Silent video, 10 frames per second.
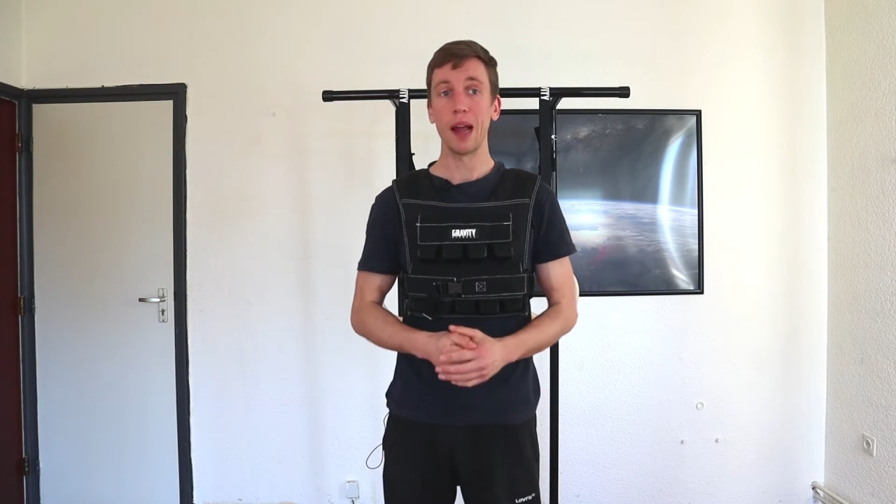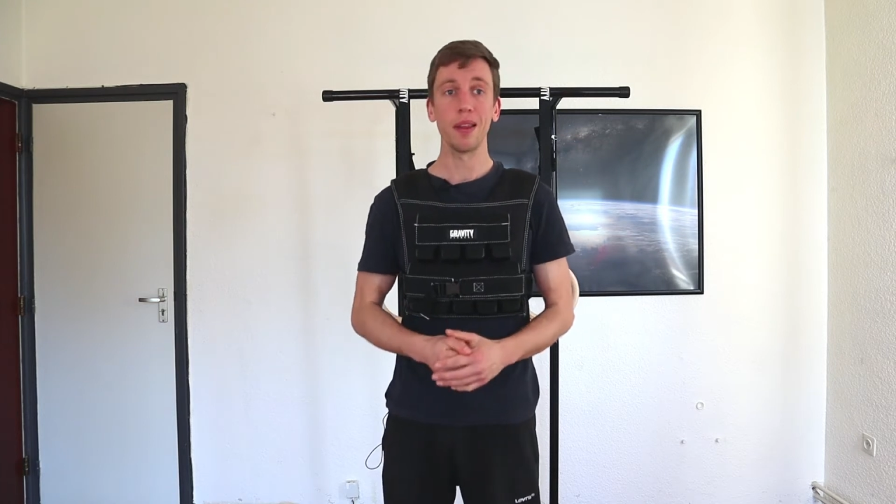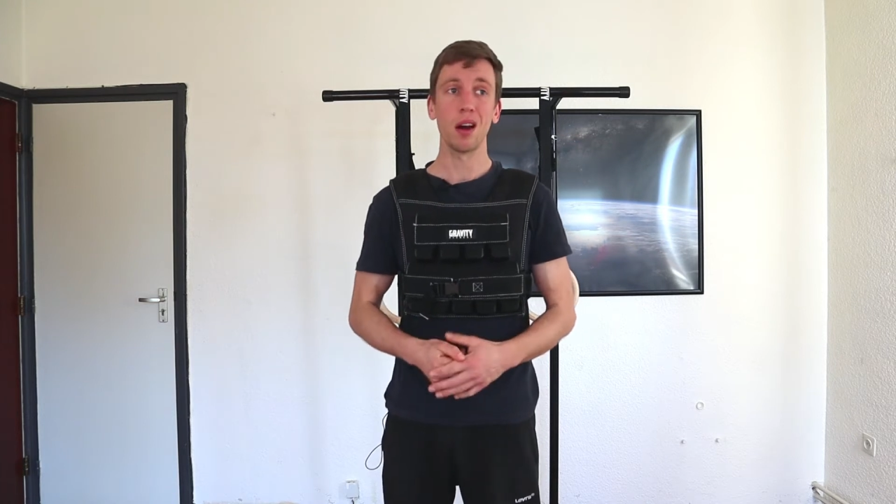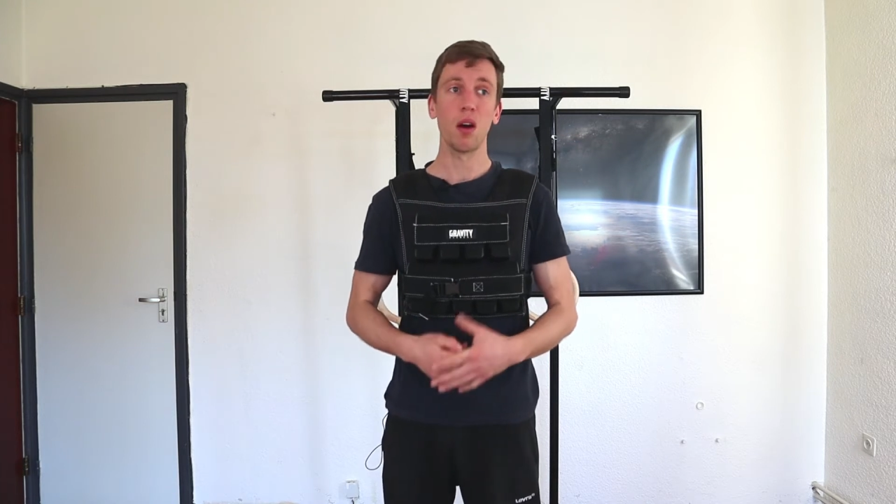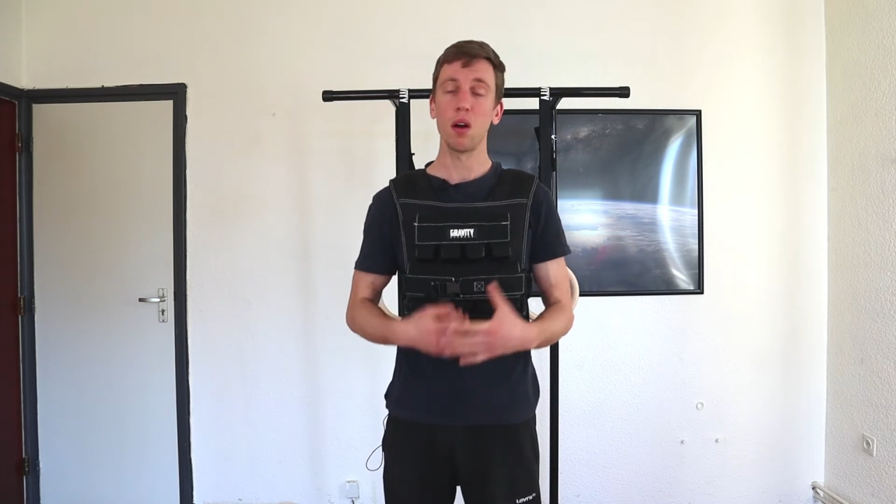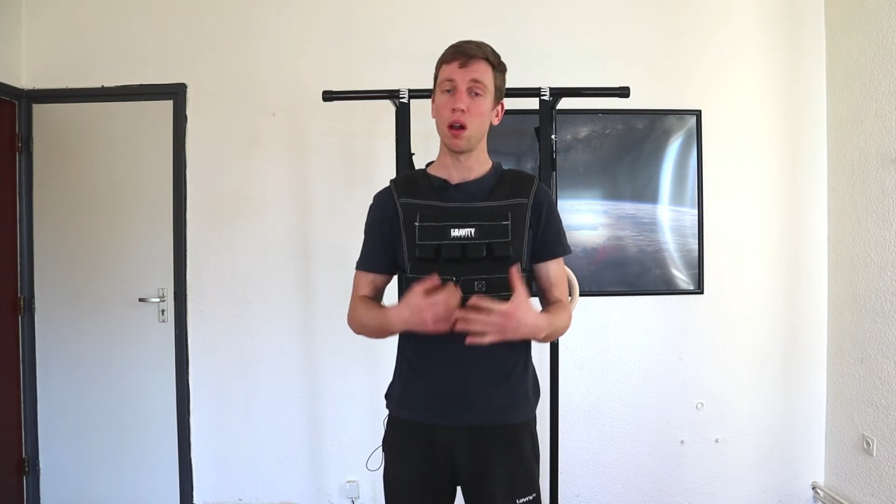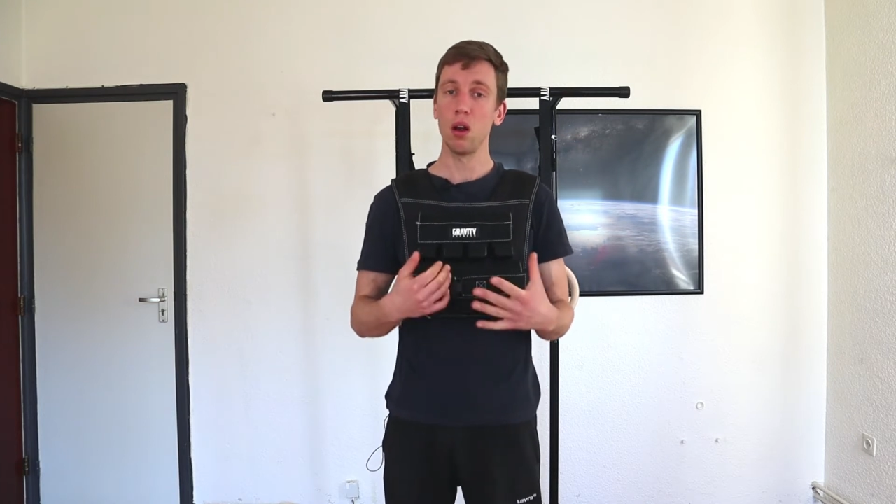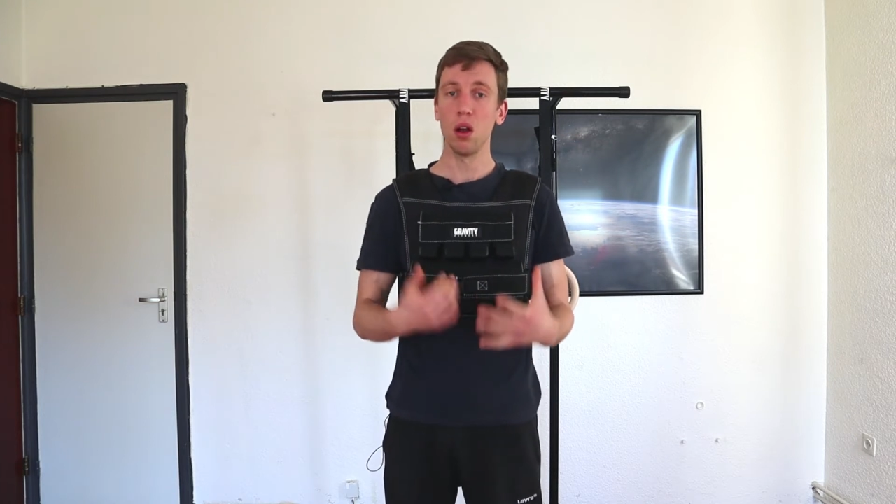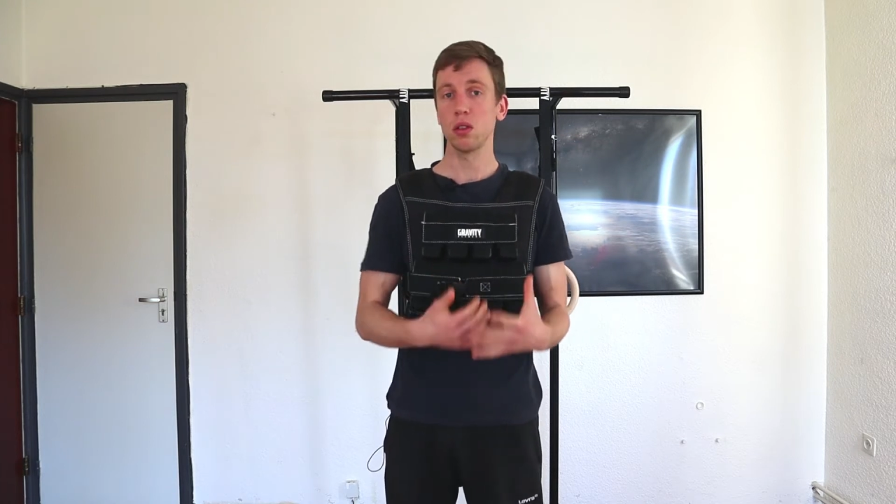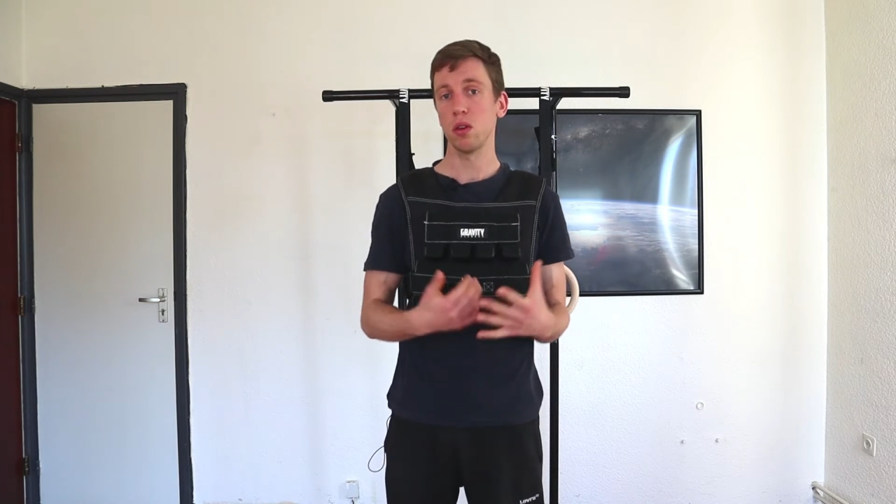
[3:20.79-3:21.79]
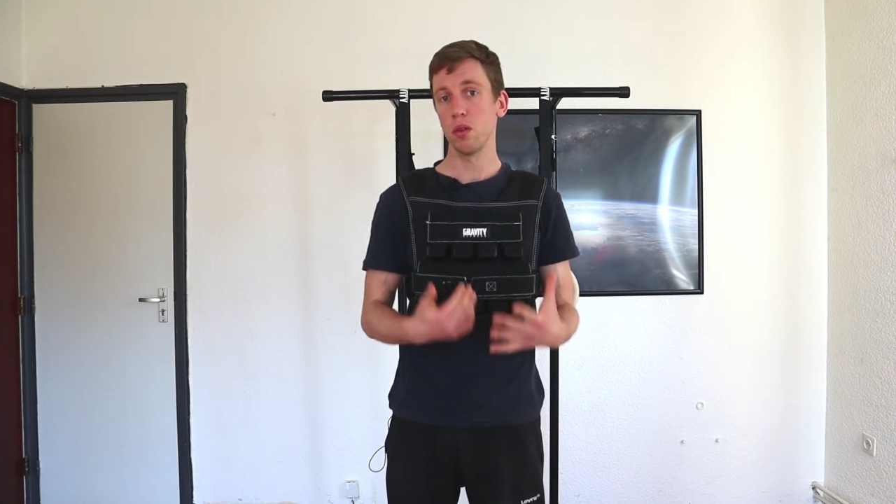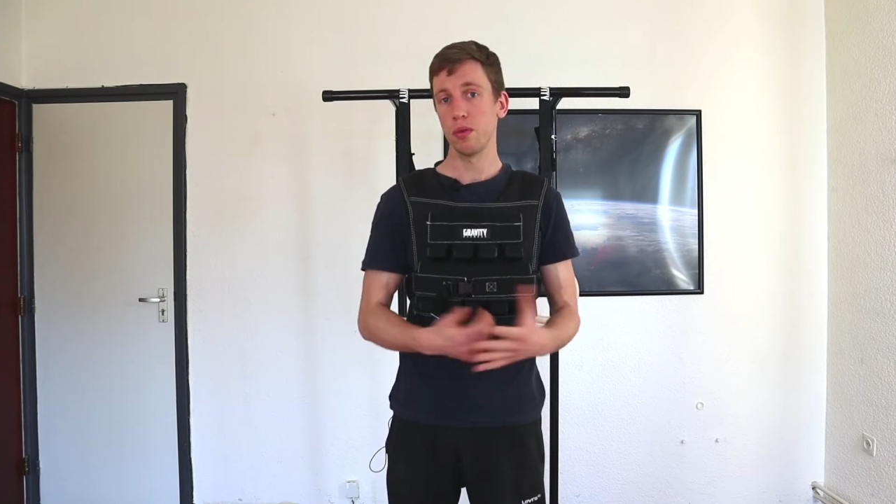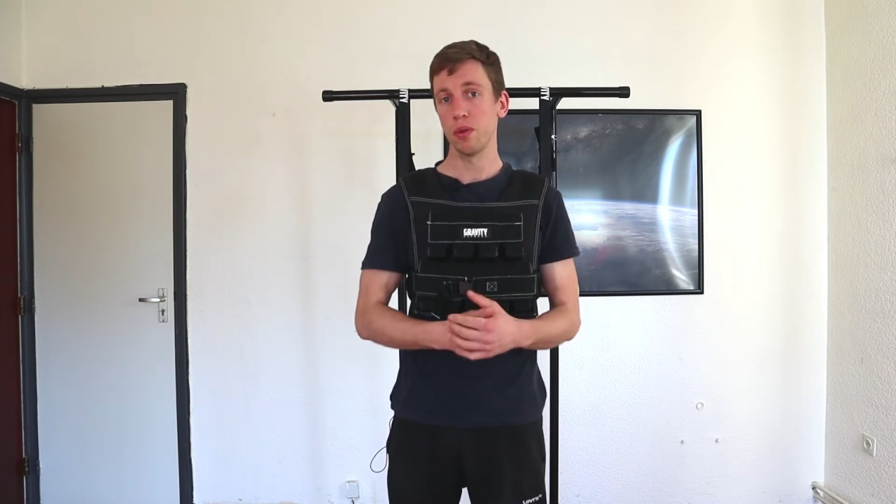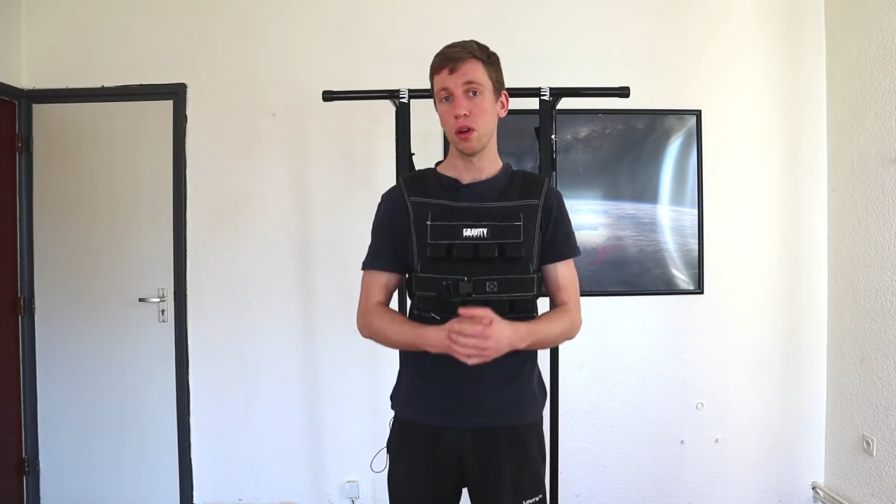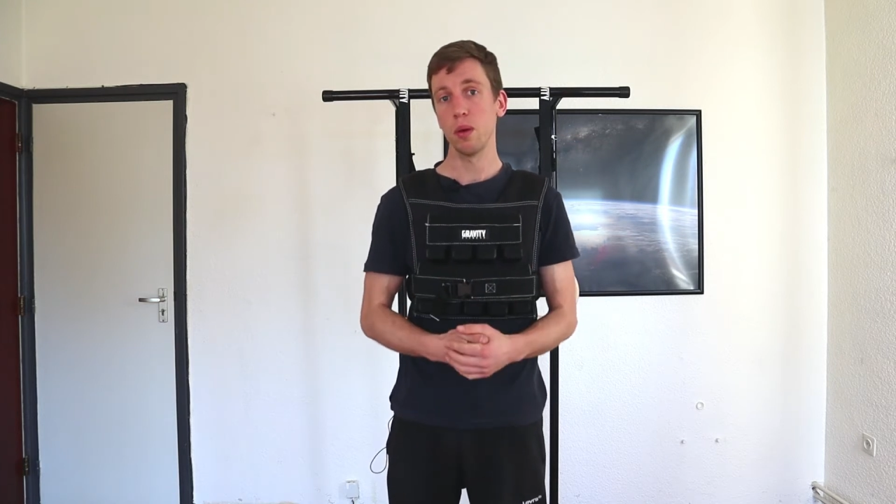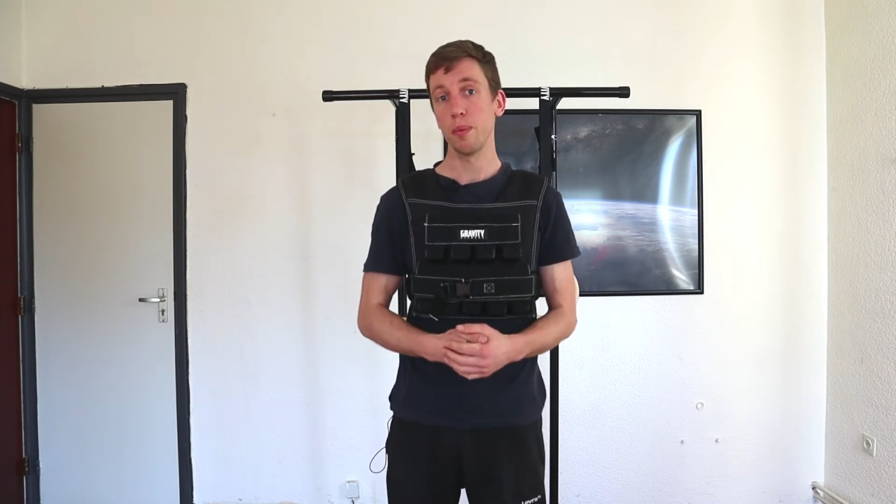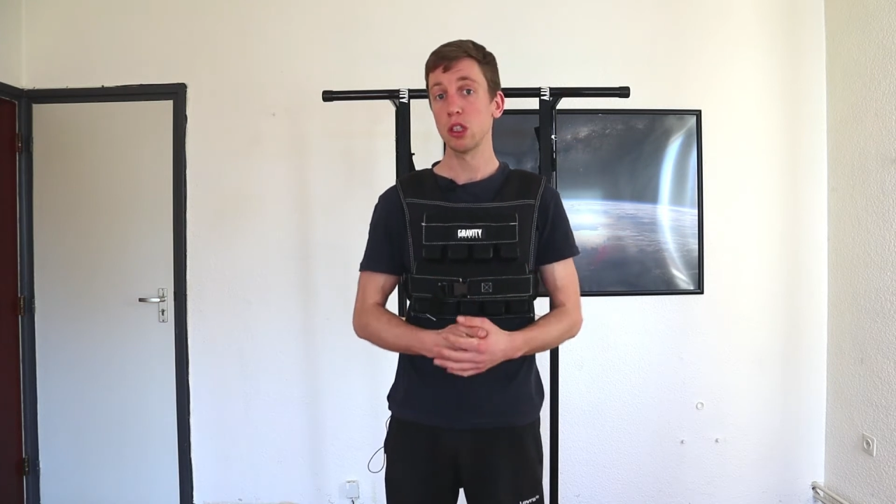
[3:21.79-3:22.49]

And there are a lot of